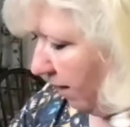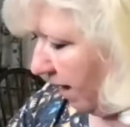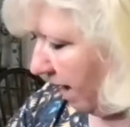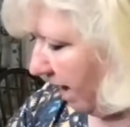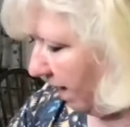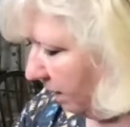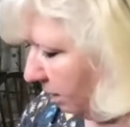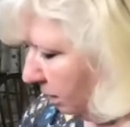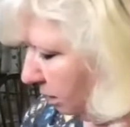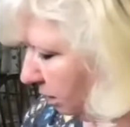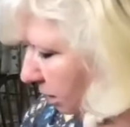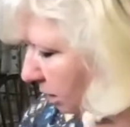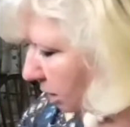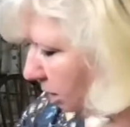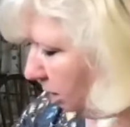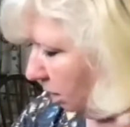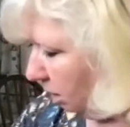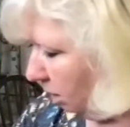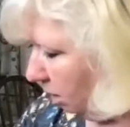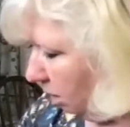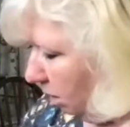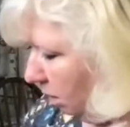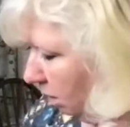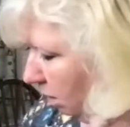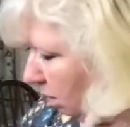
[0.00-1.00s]
fast.
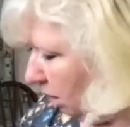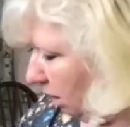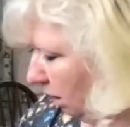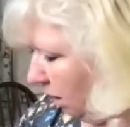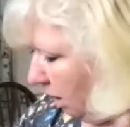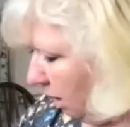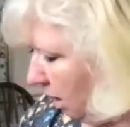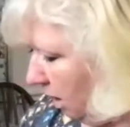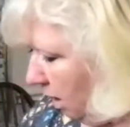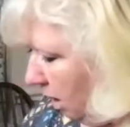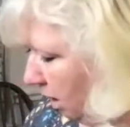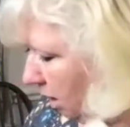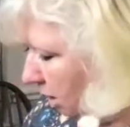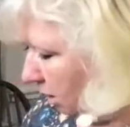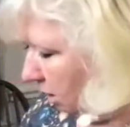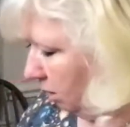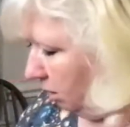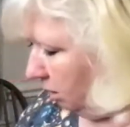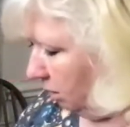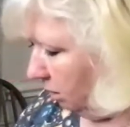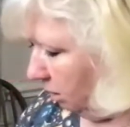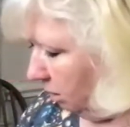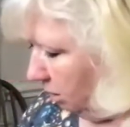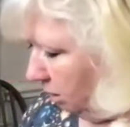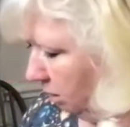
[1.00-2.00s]
And
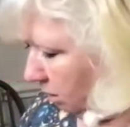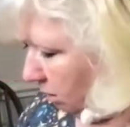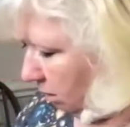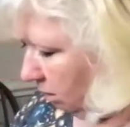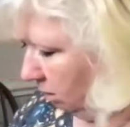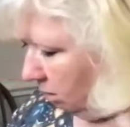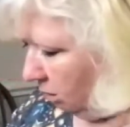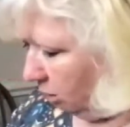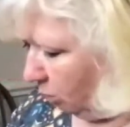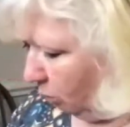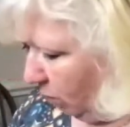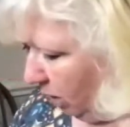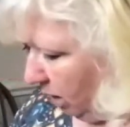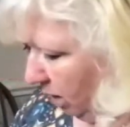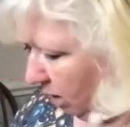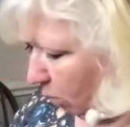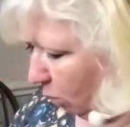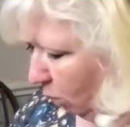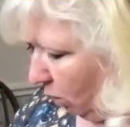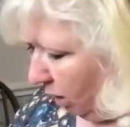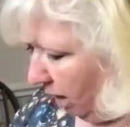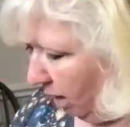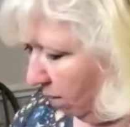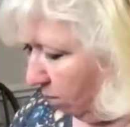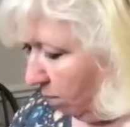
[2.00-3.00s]
depending
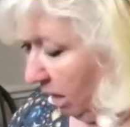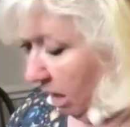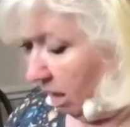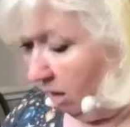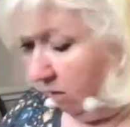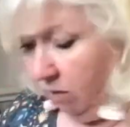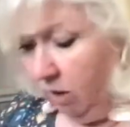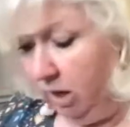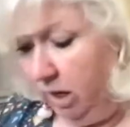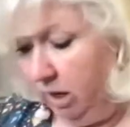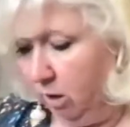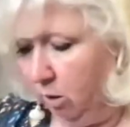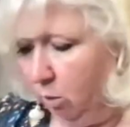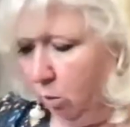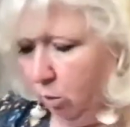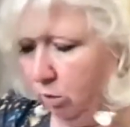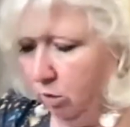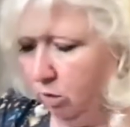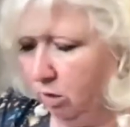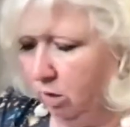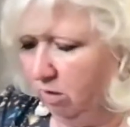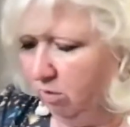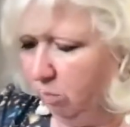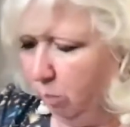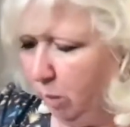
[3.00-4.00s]
upon how many
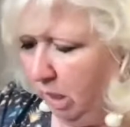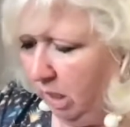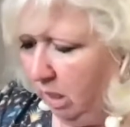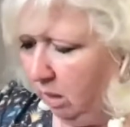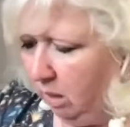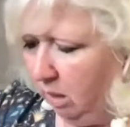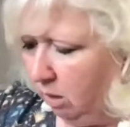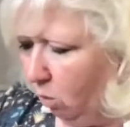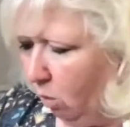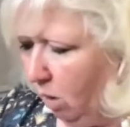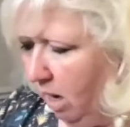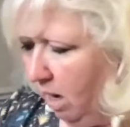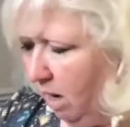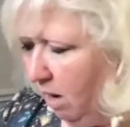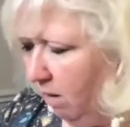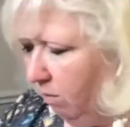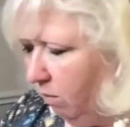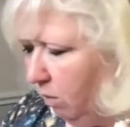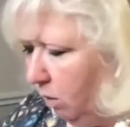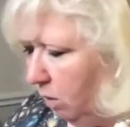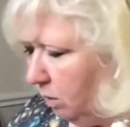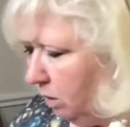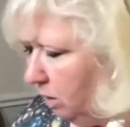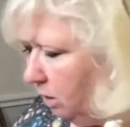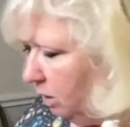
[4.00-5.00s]
layers of paint you
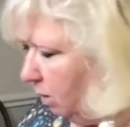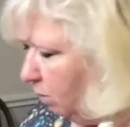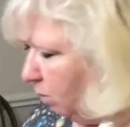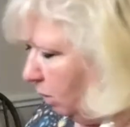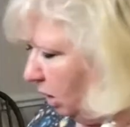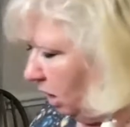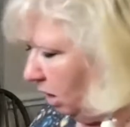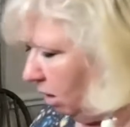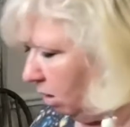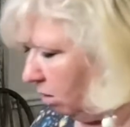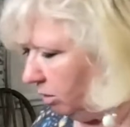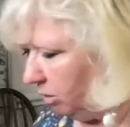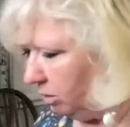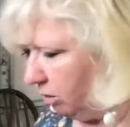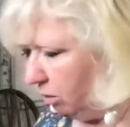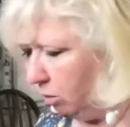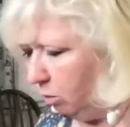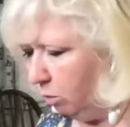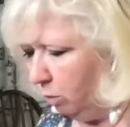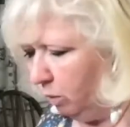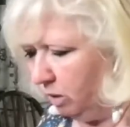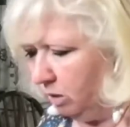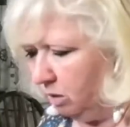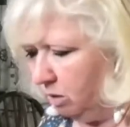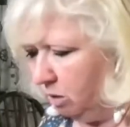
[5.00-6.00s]
have on something,
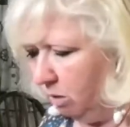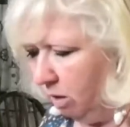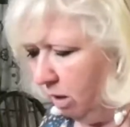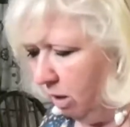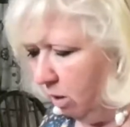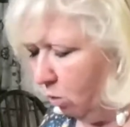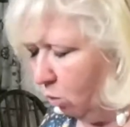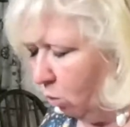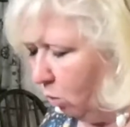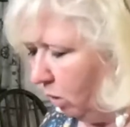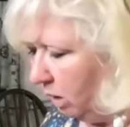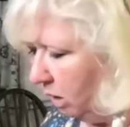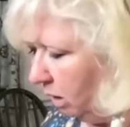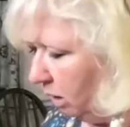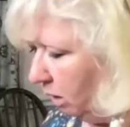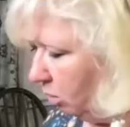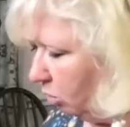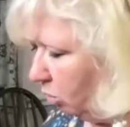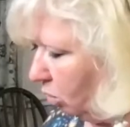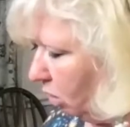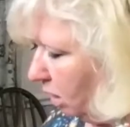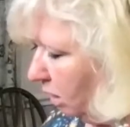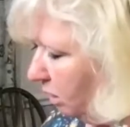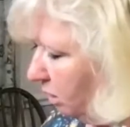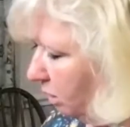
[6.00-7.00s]
also depends on how
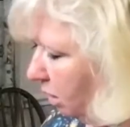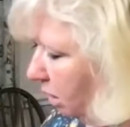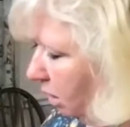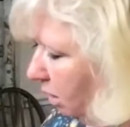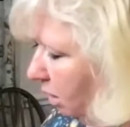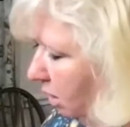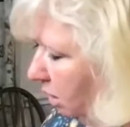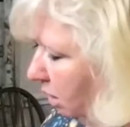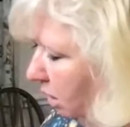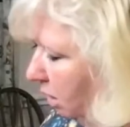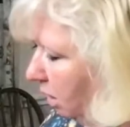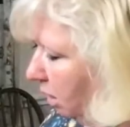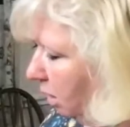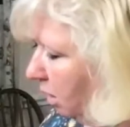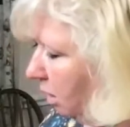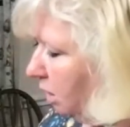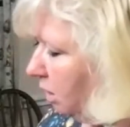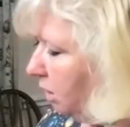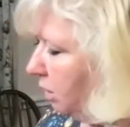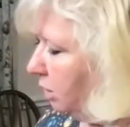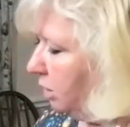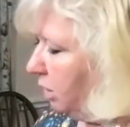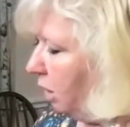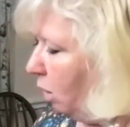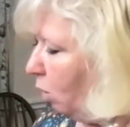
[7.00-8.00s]
quickly it dries.
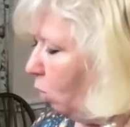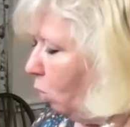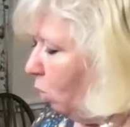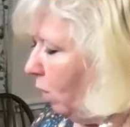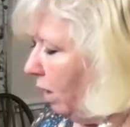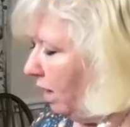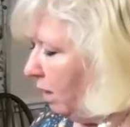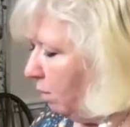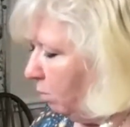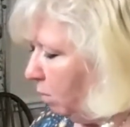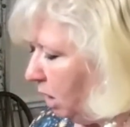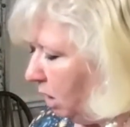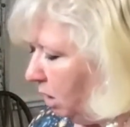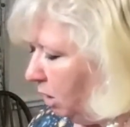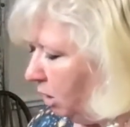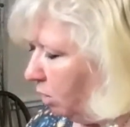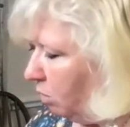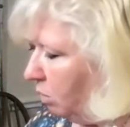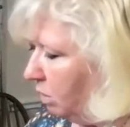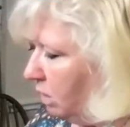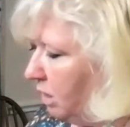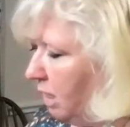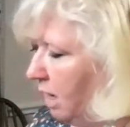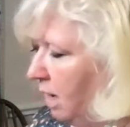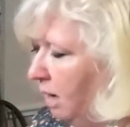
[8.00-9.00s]
So what I'm going
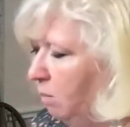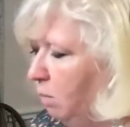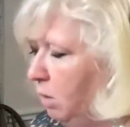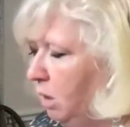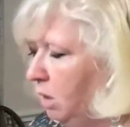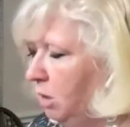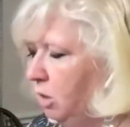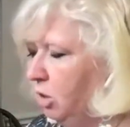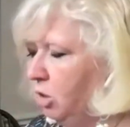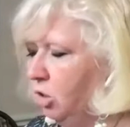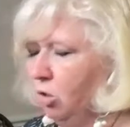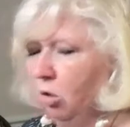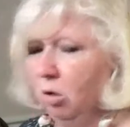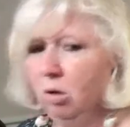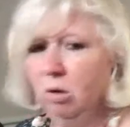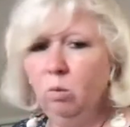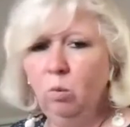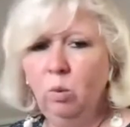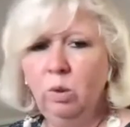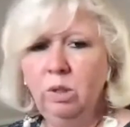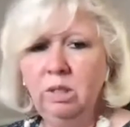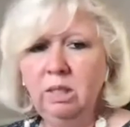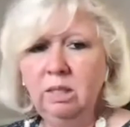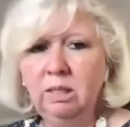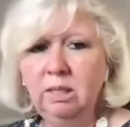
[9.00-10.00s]
to do is I'm going to
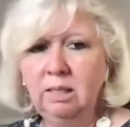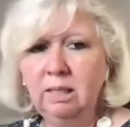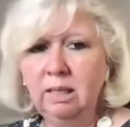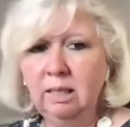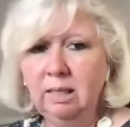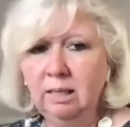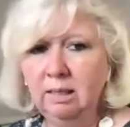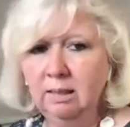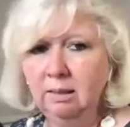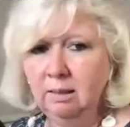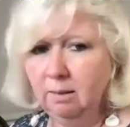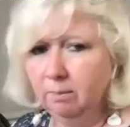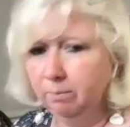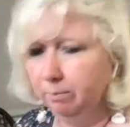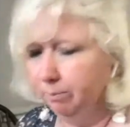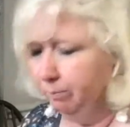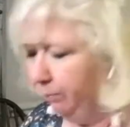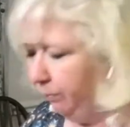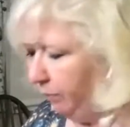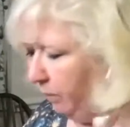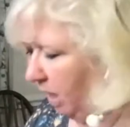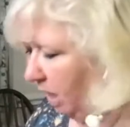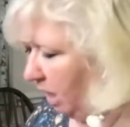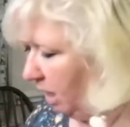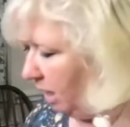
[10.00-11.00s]
start with this end
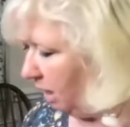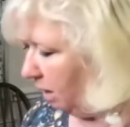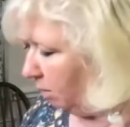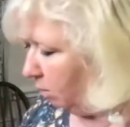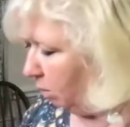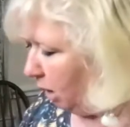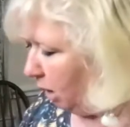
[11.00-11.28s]
and